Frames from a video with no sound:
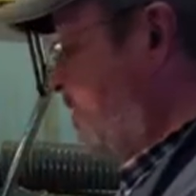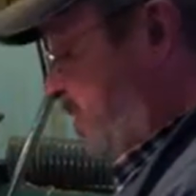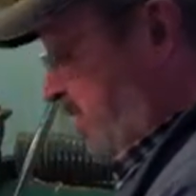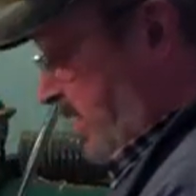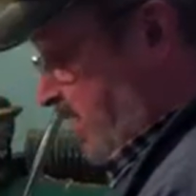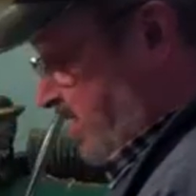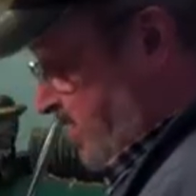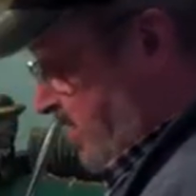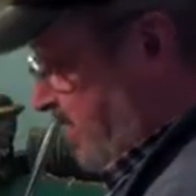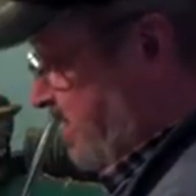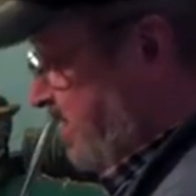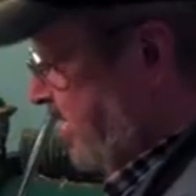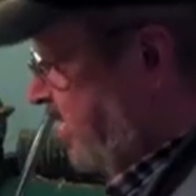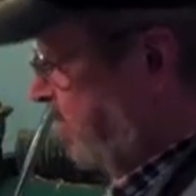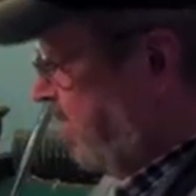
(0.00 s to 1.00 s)
the next
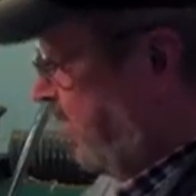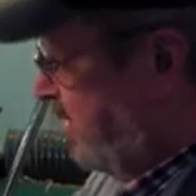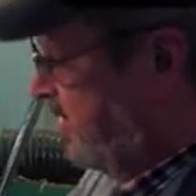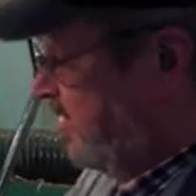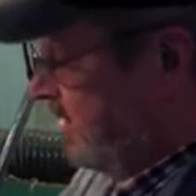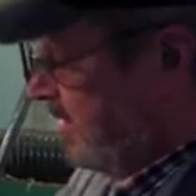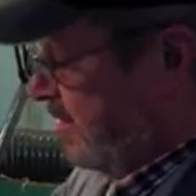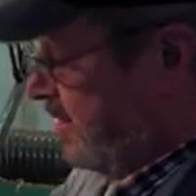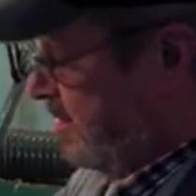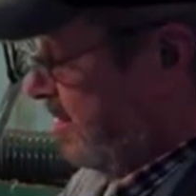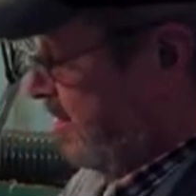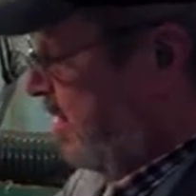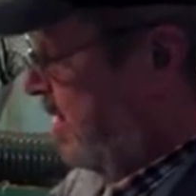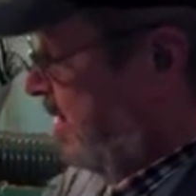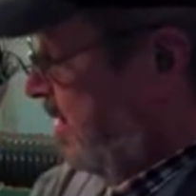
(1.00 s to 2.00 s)
step is that
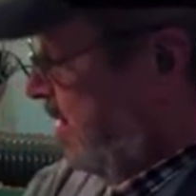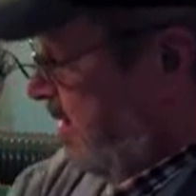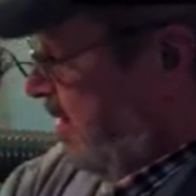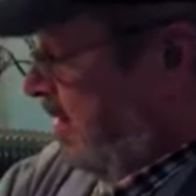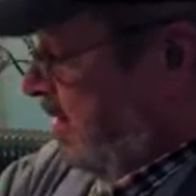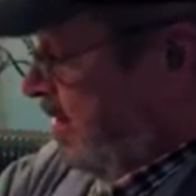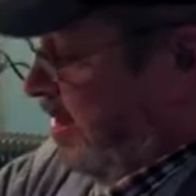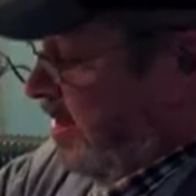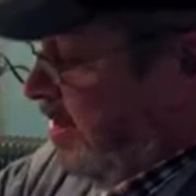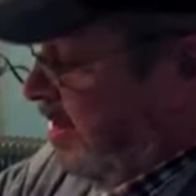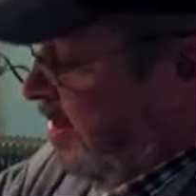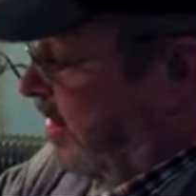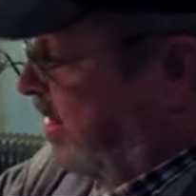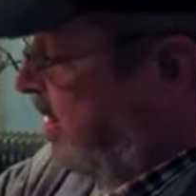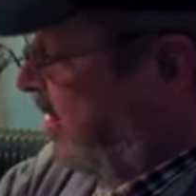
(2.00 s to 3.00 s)

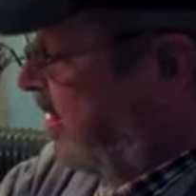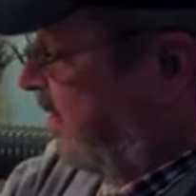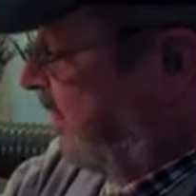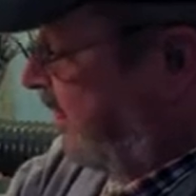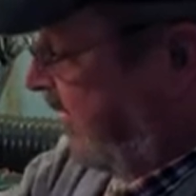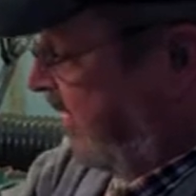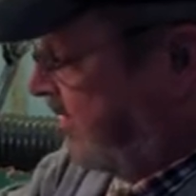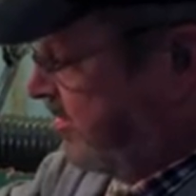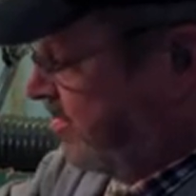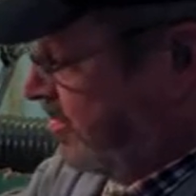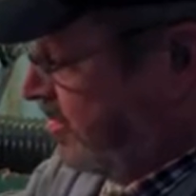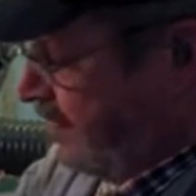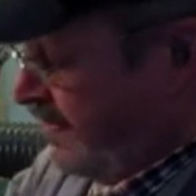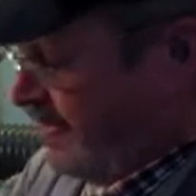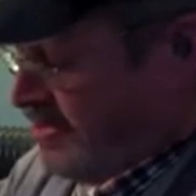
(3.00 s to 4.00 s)
on a flat
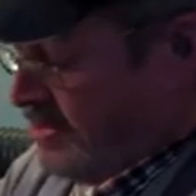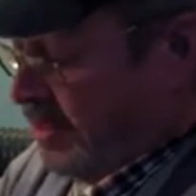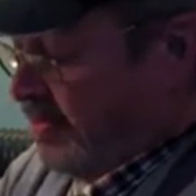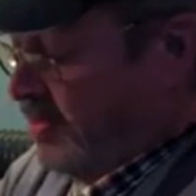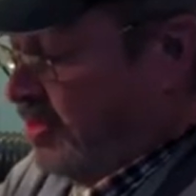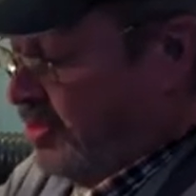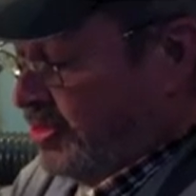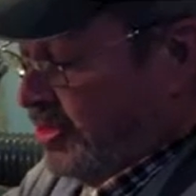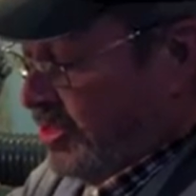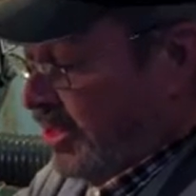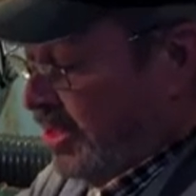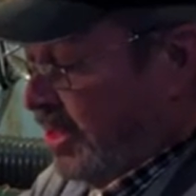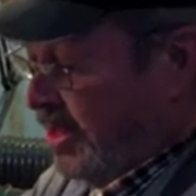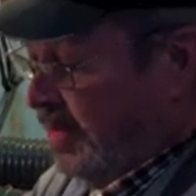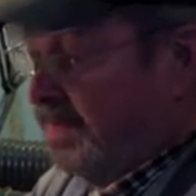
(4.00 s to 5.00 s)
surface I'm using
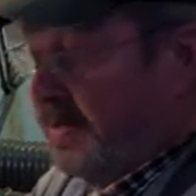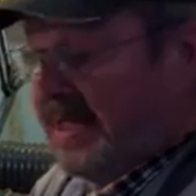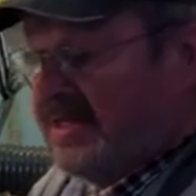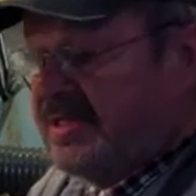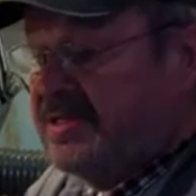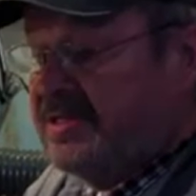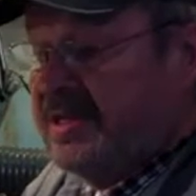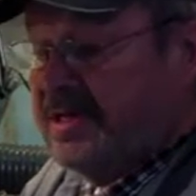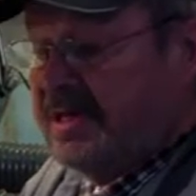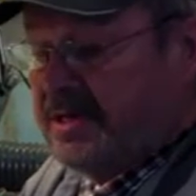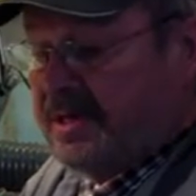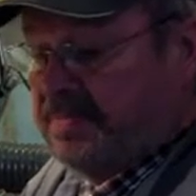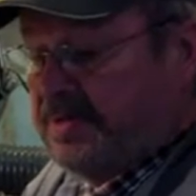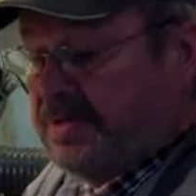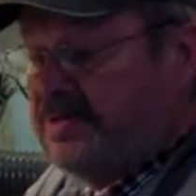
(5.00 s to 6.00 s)
a
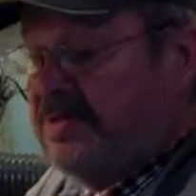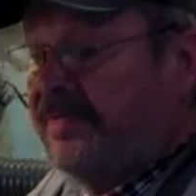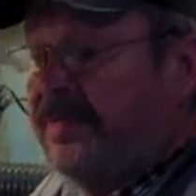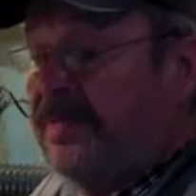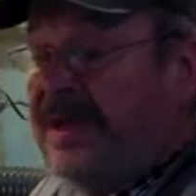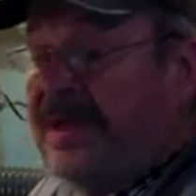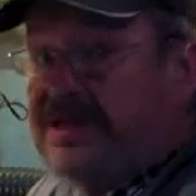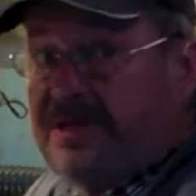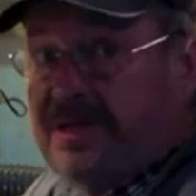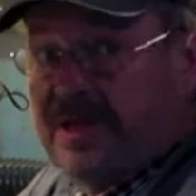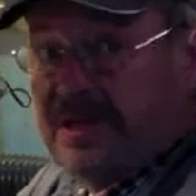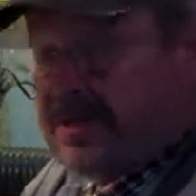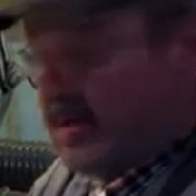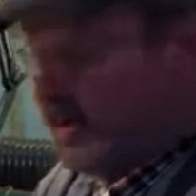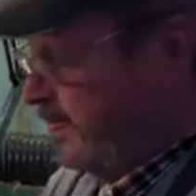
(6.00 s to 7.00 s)
piece of
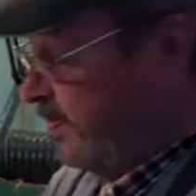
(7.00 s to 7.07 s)
plastic,